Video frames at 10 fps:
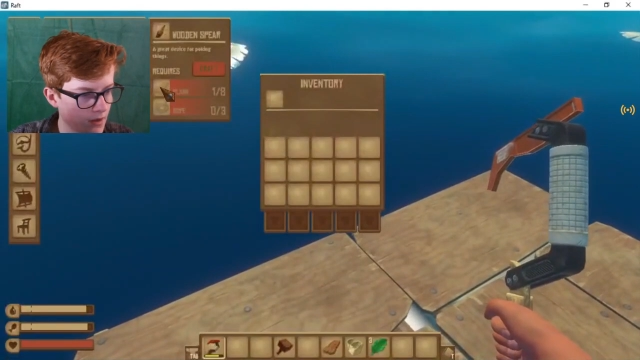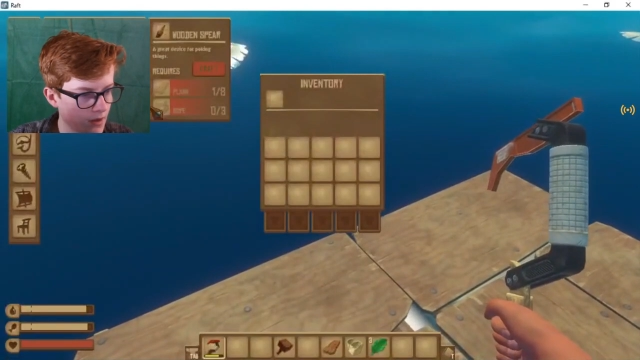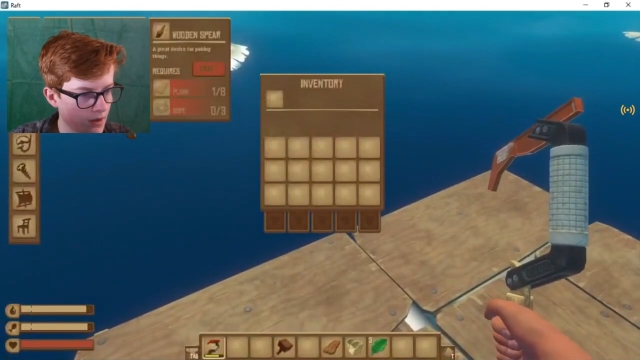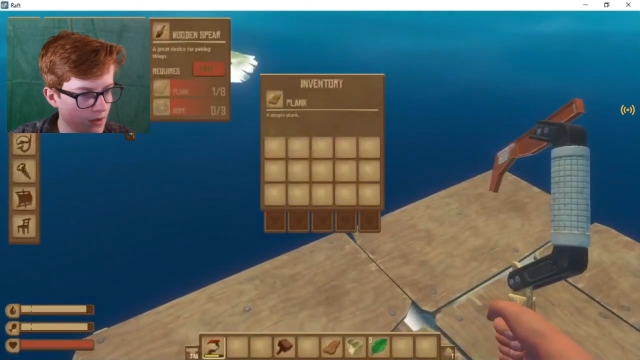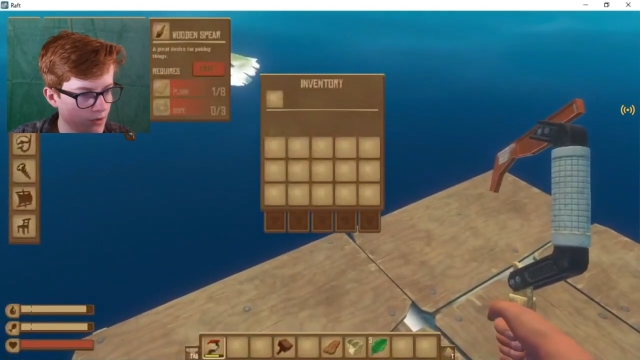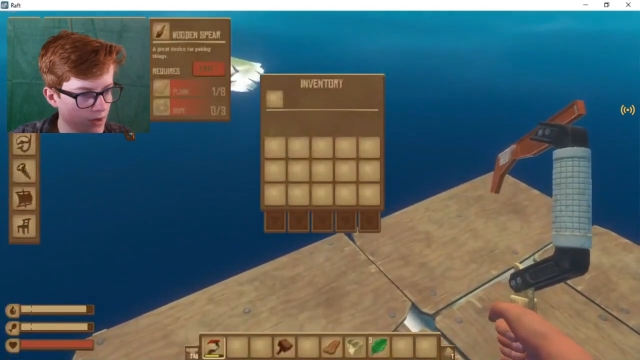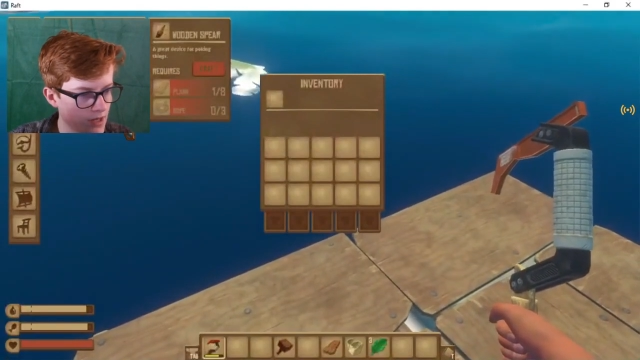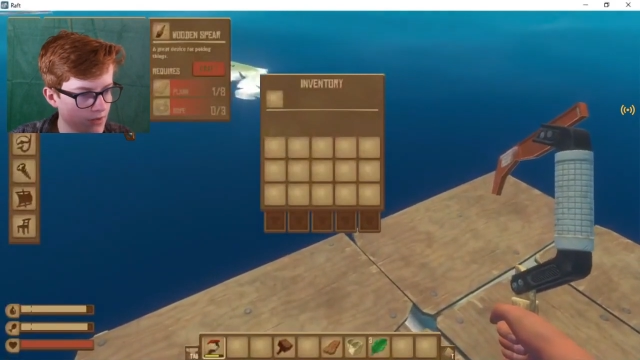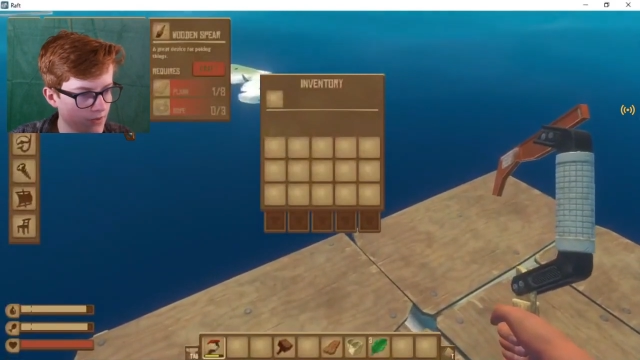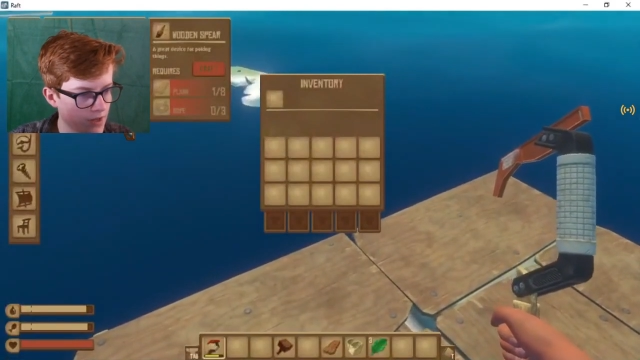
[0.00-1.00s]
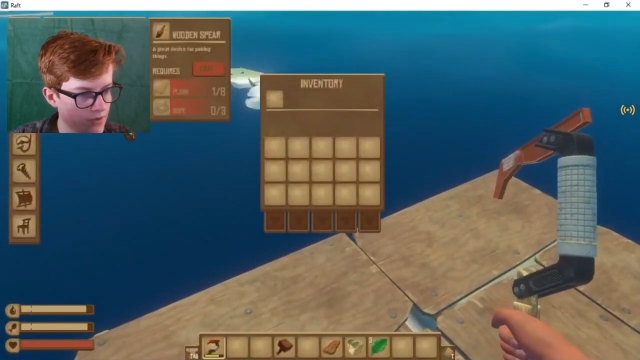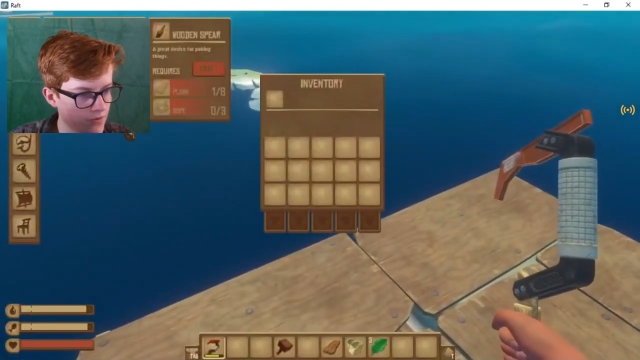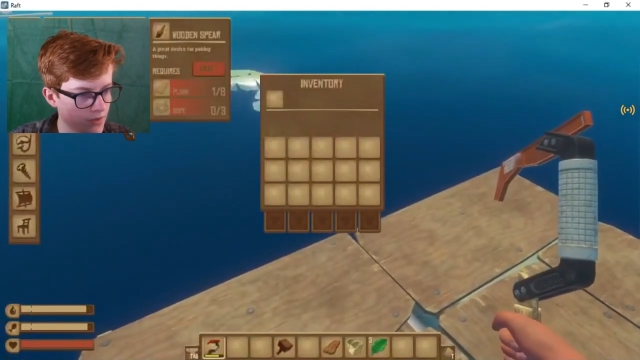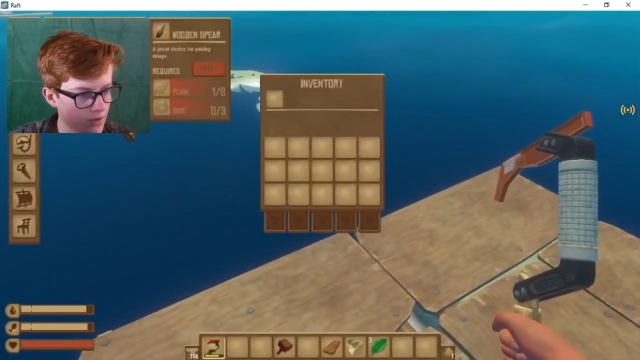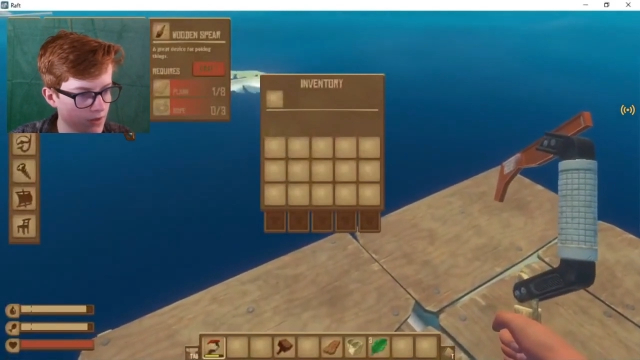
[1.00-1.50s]
A uh, great device
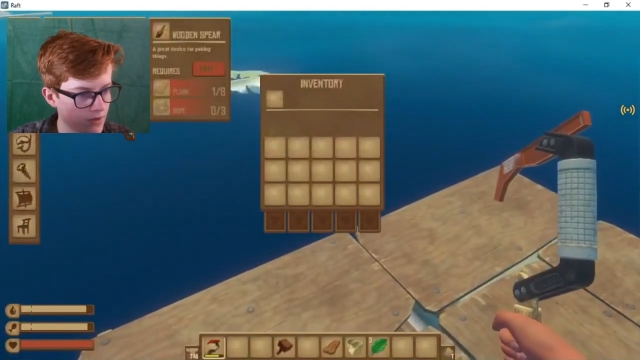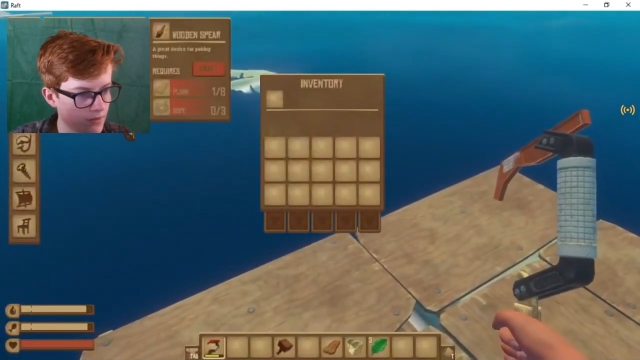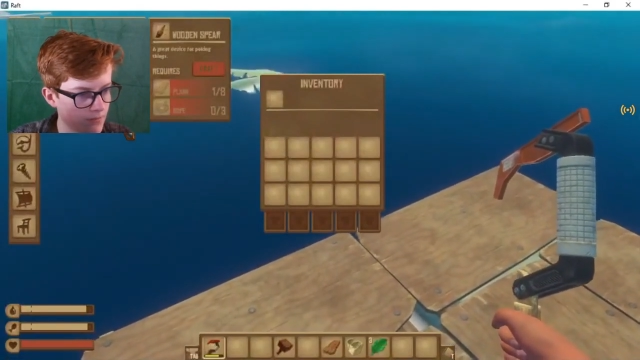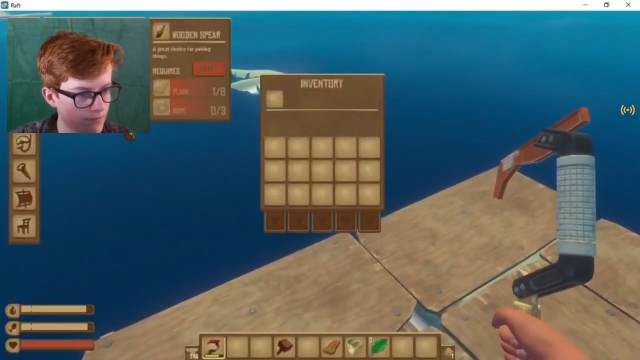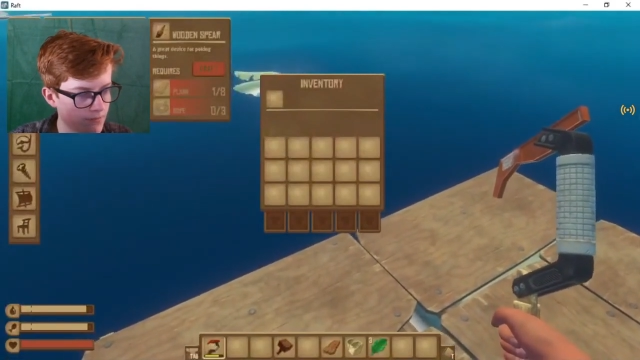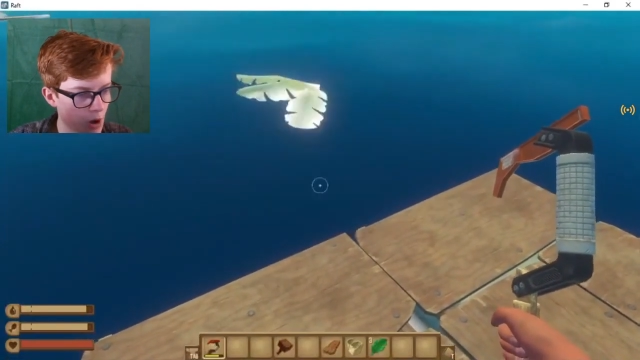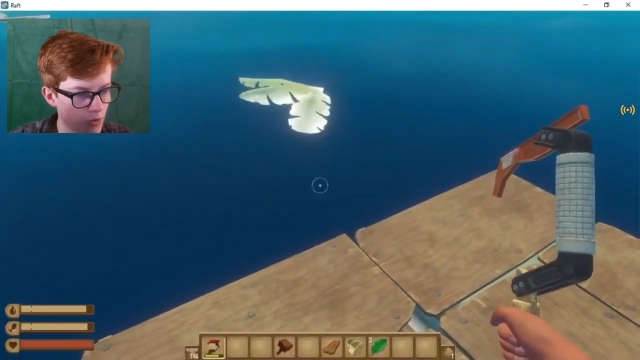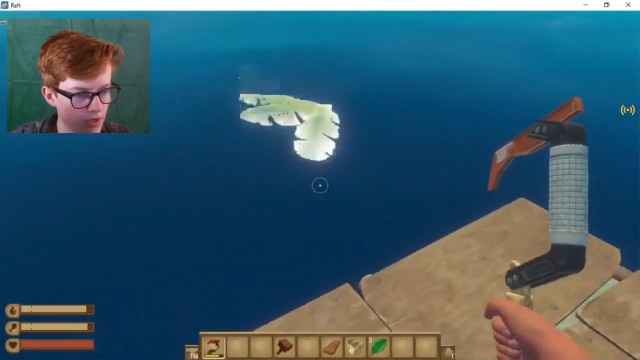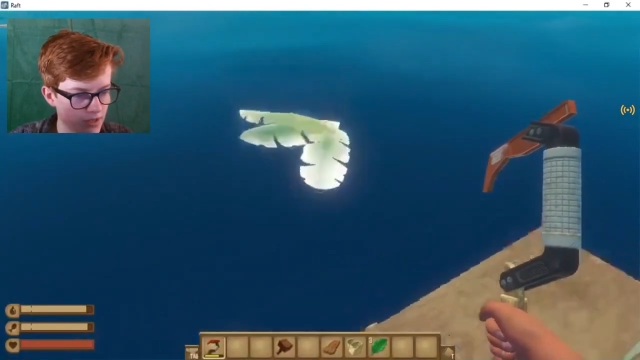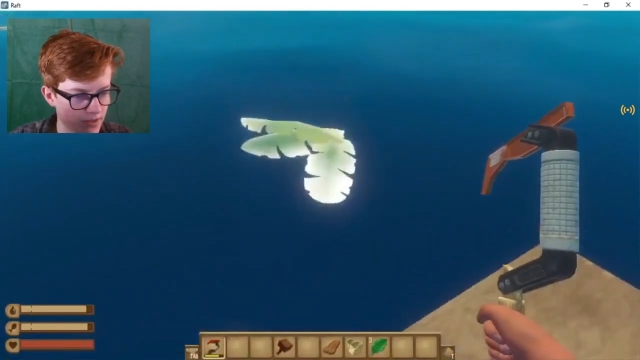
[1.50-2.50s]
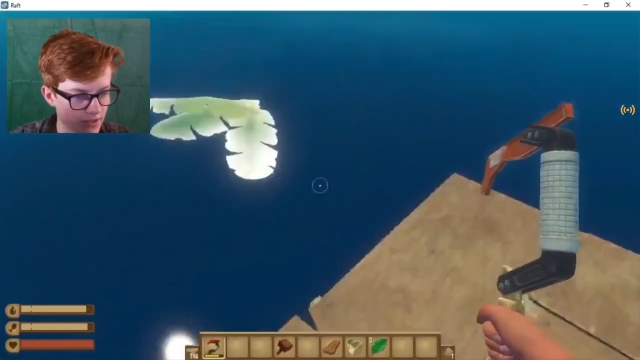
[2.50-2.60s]
for poking